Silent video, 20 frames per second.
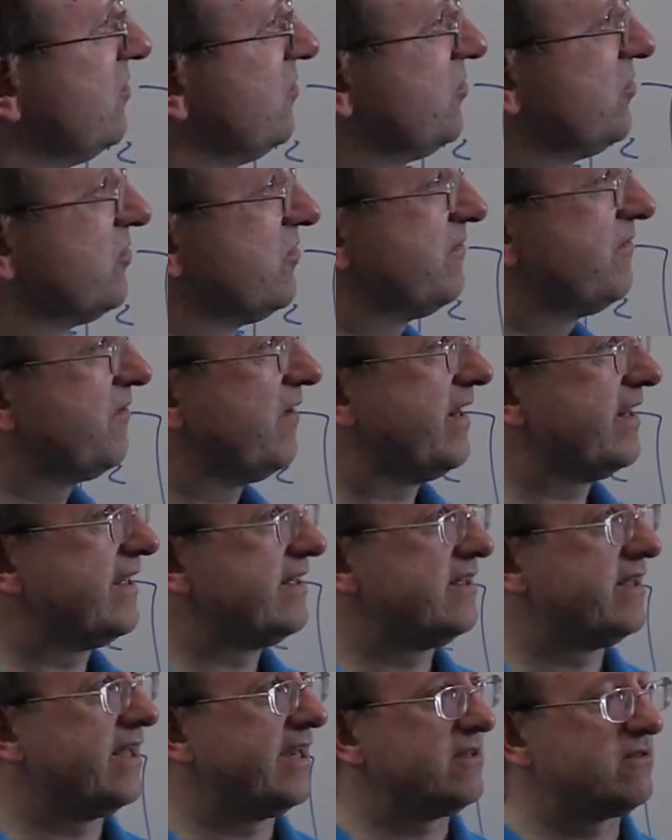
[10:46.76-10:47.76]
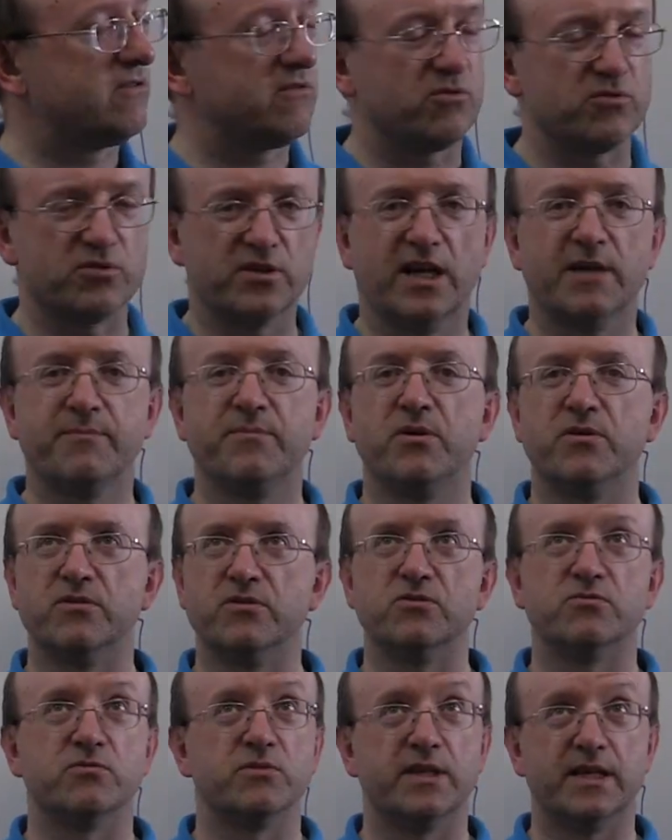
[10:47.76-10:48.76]
you should find that, of course, the
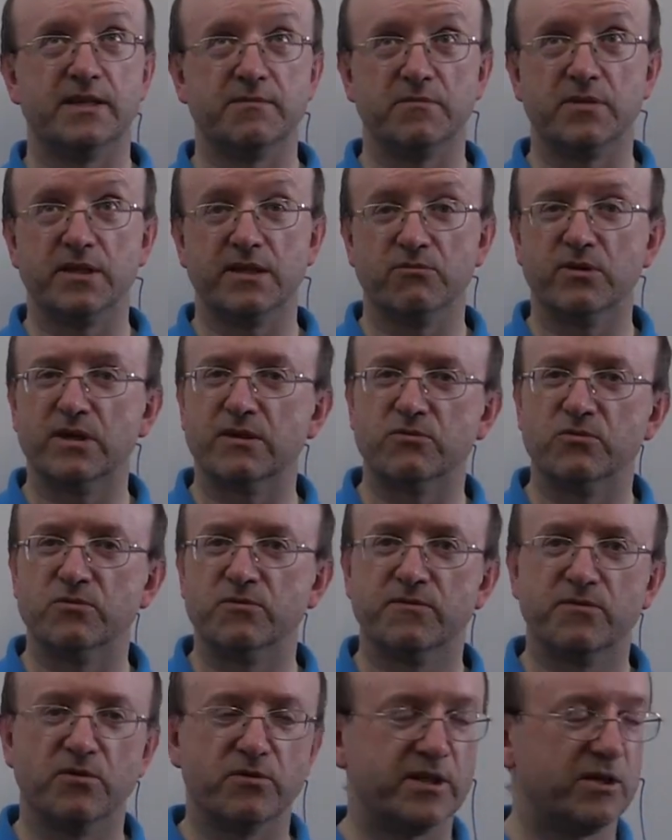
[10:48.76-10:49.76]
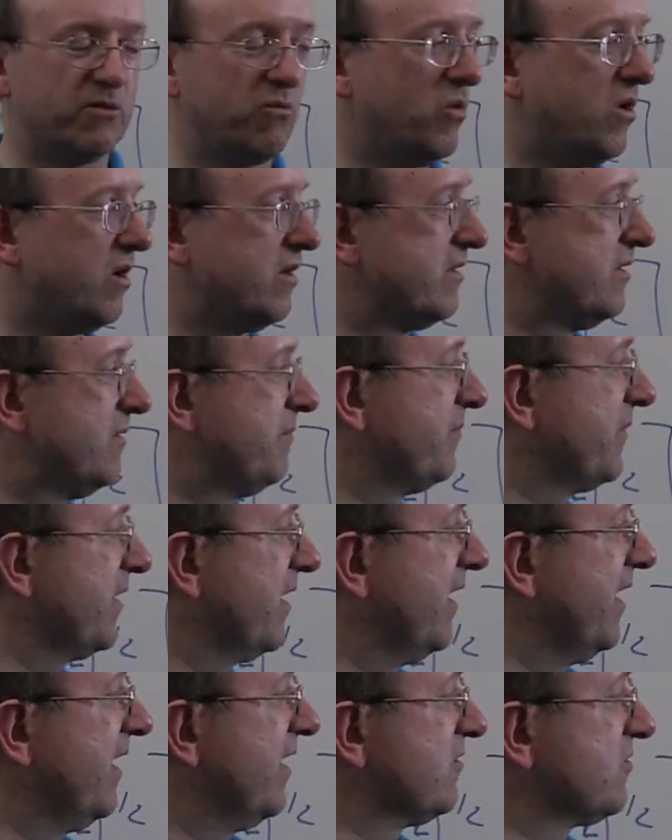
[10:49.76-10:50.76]
hypotenuse would then be, well, root 41,
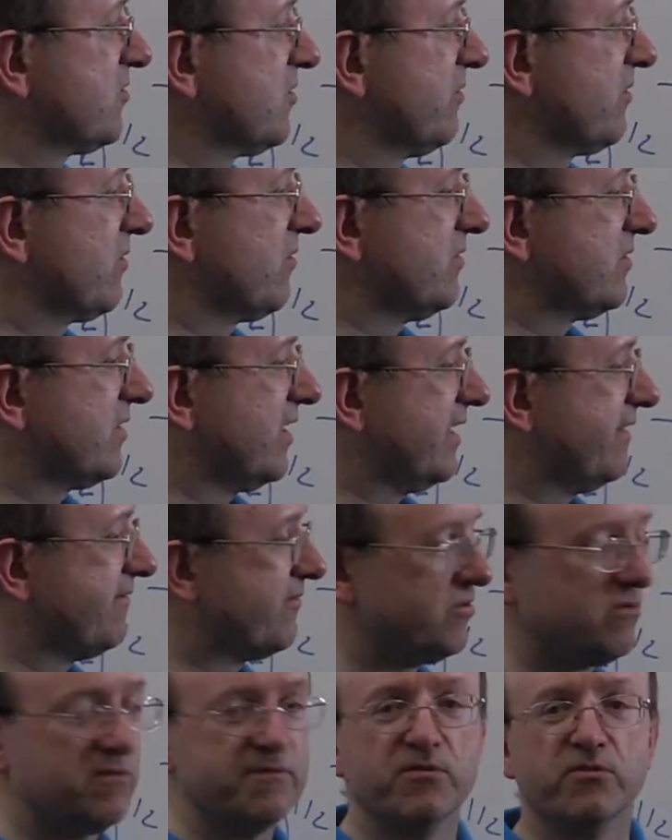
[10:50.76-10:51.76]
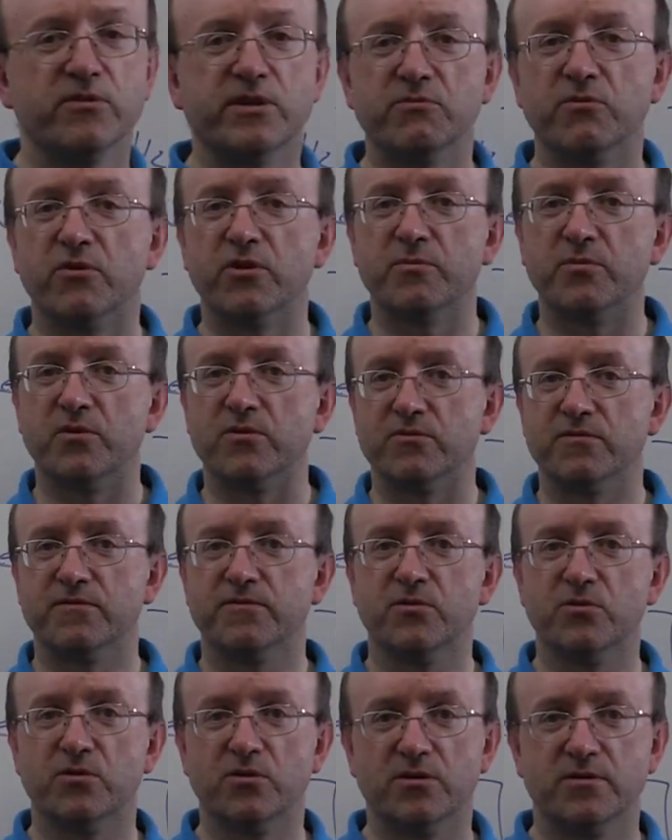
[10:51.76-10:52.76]
so we're going to have root 41 upon
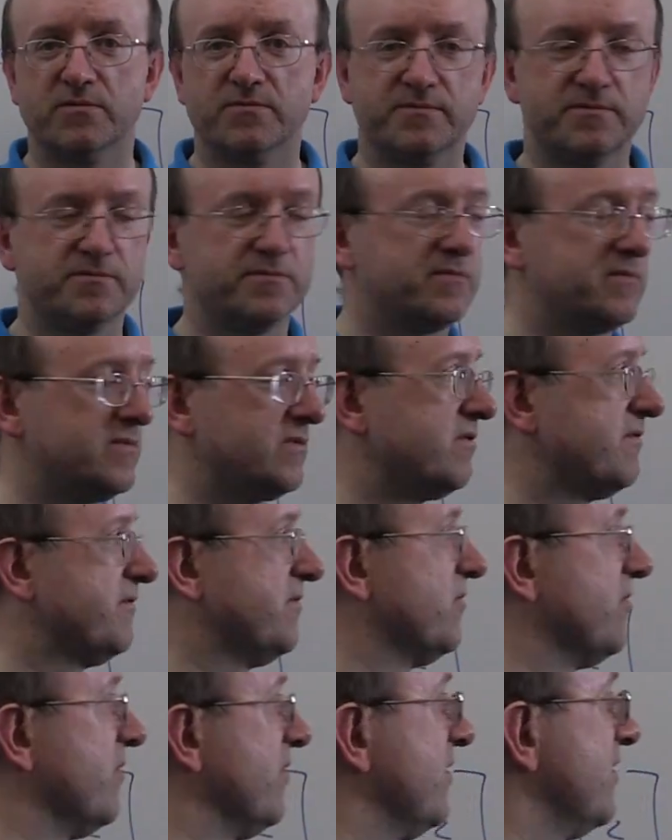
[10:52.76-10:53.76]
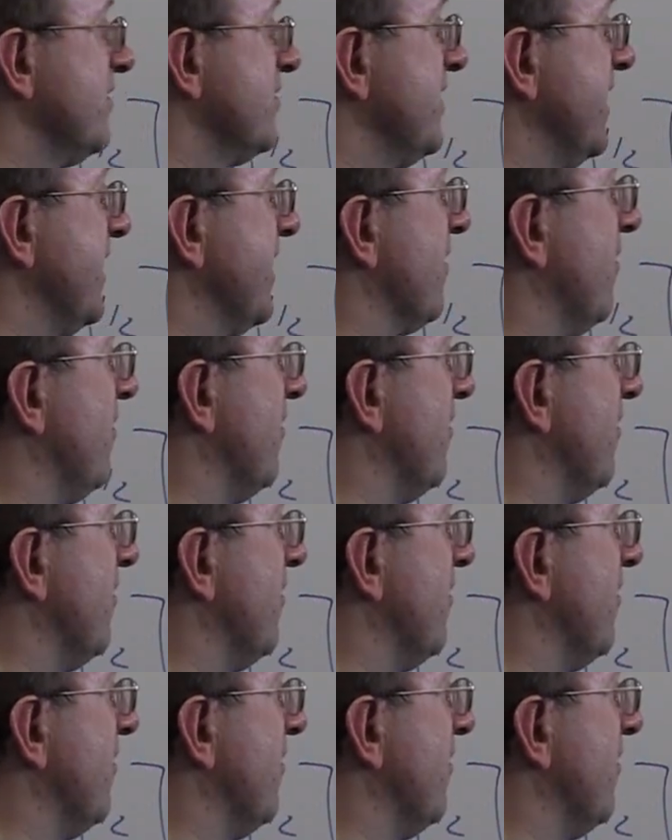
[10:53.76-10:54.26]
4 for sec